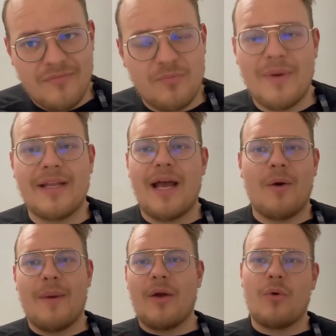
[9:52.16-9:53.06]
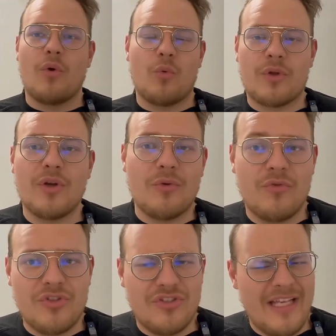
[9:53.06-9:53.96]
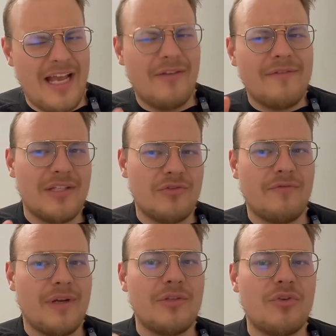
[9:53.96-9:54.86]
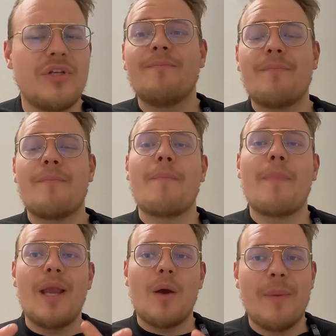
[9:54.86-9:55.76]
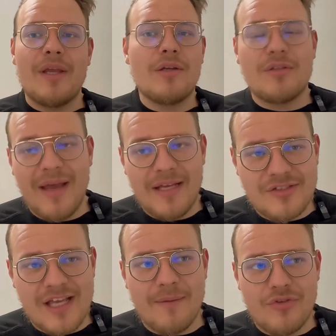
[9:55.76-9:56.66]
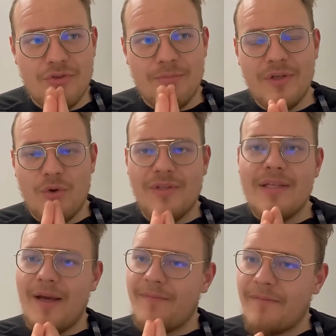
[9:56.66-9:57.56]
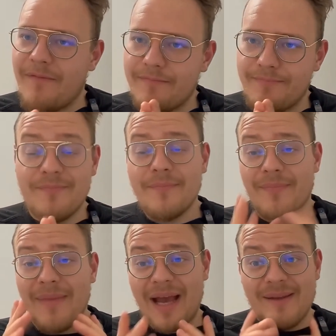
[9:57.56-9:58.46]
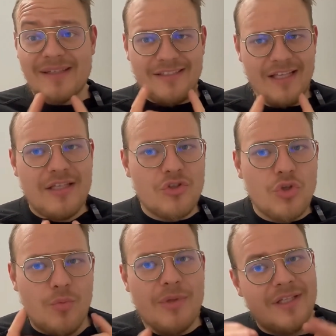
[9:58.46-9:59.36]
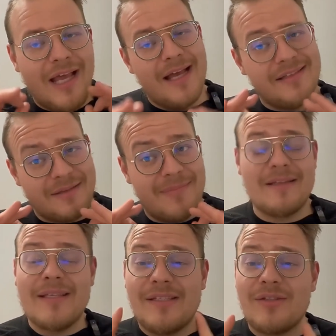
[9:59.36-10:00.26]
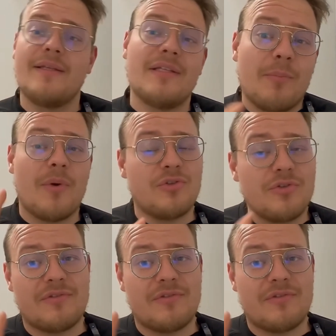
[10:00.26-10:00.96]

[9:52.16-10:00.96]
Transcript: Right now, I don't know what coverage they have there for 5G. How am I going to manage to have it with me all the time? I decided to go with an eSIM, and this is not a sponsored